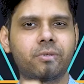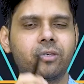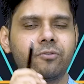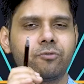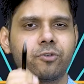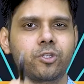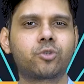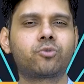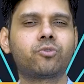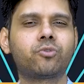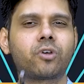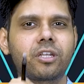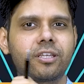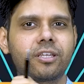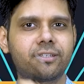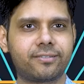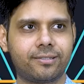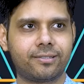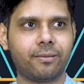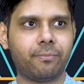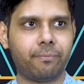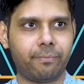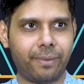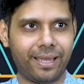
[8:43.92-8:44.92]
which one is the
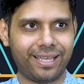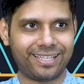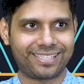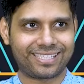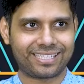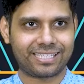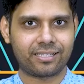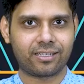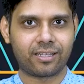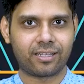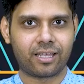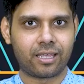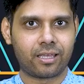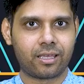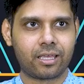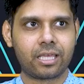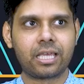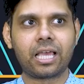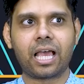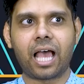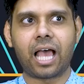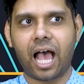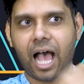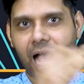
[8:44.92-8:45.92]
best
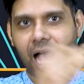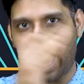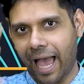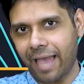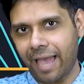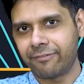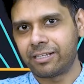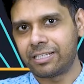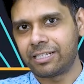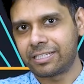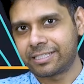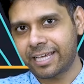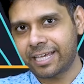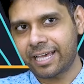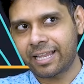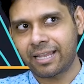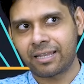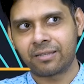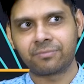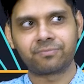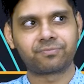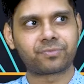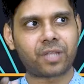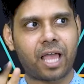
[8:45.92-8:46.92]
I will tell
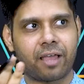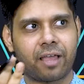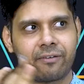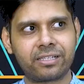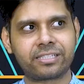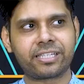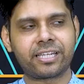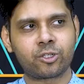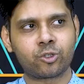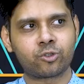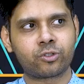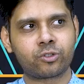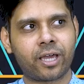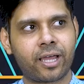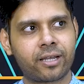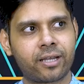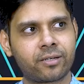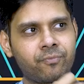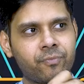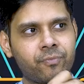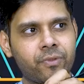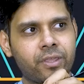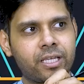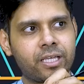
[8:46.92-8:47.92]
I will tell you
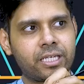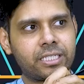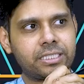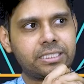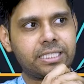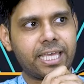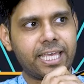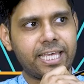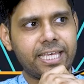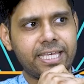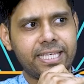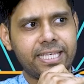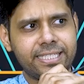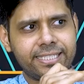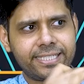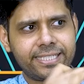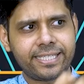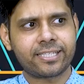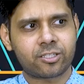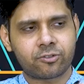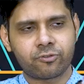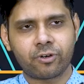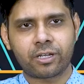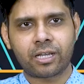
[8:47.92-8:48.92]
that the
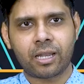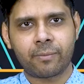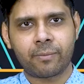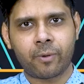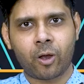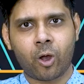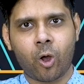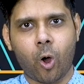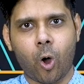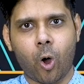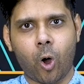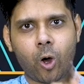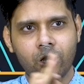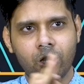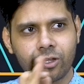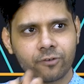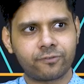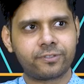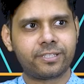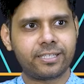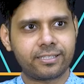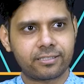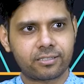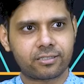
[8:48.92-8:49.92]
easiest one among all of
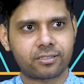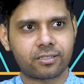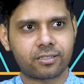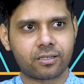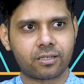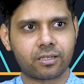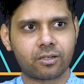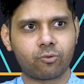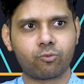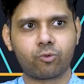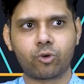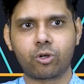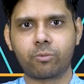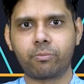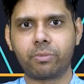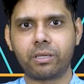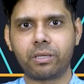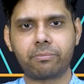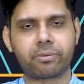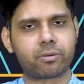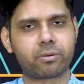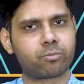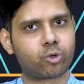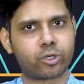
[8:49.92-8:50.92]
this would be
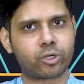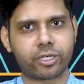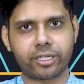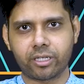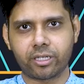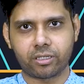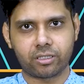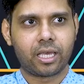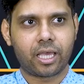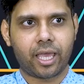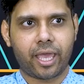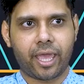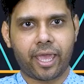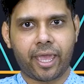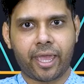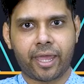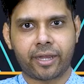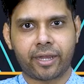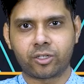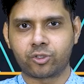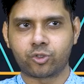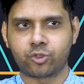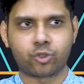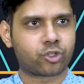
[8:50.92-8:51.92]
promote and earn
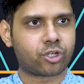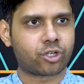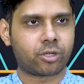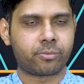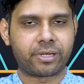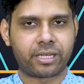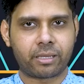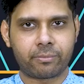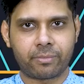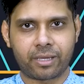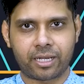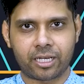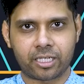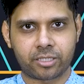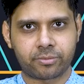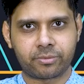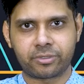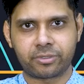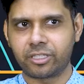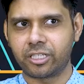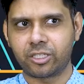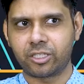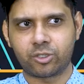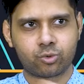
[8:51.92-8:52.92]
and social media management.
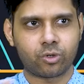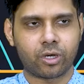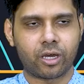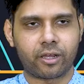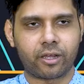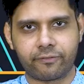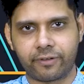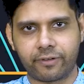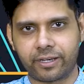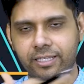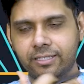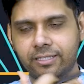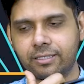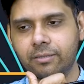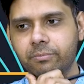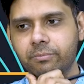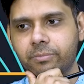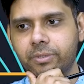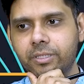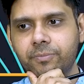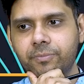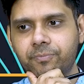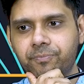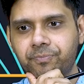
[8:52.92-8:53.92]
These two are very simple.
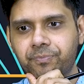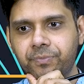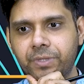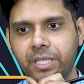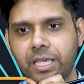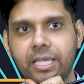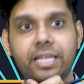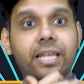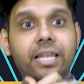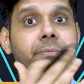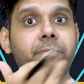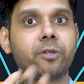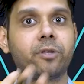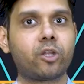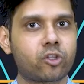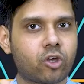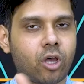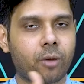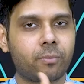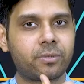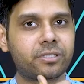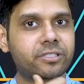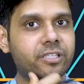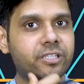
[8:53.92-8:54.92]
Let me know in the
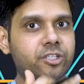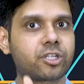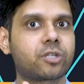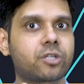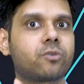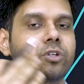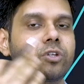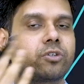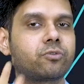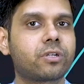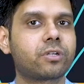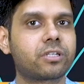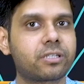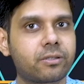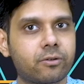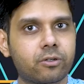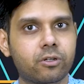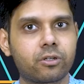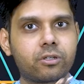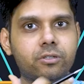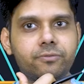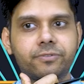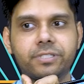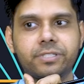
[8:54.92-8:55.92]
comment section which one
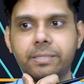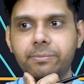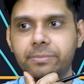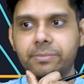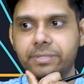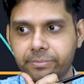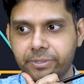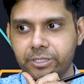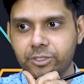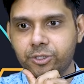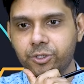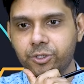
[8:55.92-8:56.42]
seems simple to